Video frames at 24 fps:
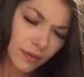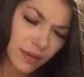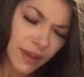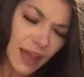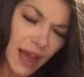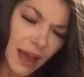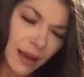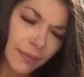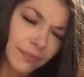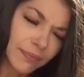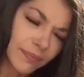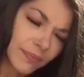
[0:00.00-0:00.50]

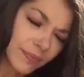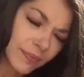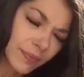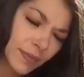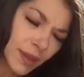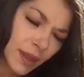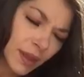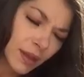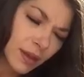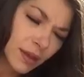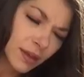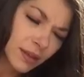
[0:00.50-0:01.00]
Yeah,
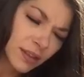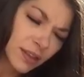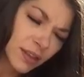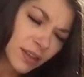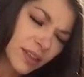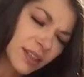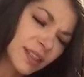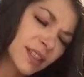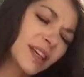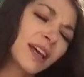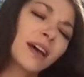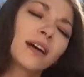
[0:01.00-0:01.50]
so
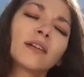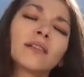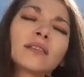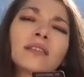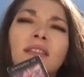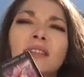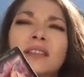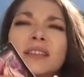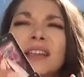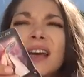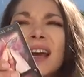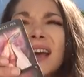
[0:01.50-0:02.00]
you see how
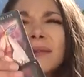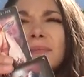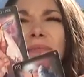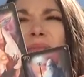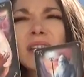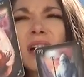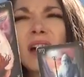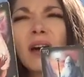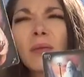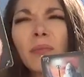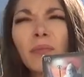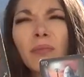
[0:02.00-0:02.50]
the
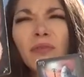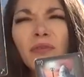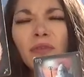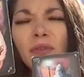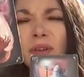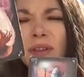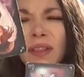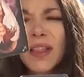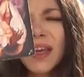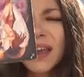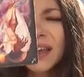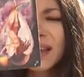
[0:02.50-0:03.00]
time's up
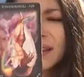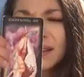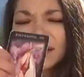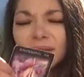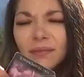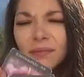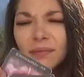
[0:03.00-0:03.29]
for like